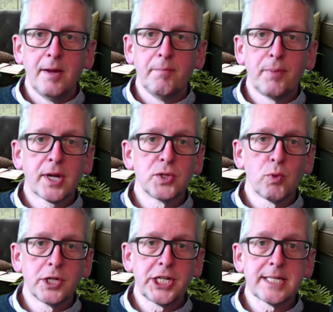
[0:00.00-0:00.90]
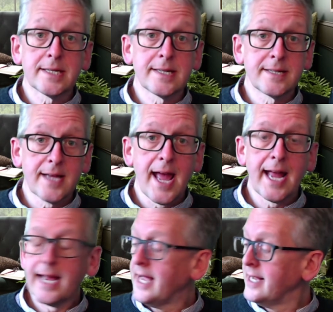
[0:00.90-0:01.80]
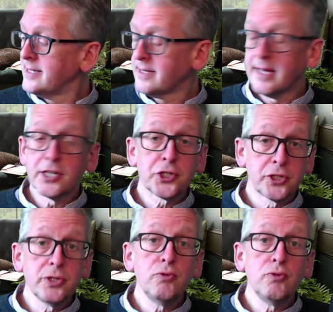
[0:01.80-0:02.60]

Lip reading: Because what Jesus is saying is that true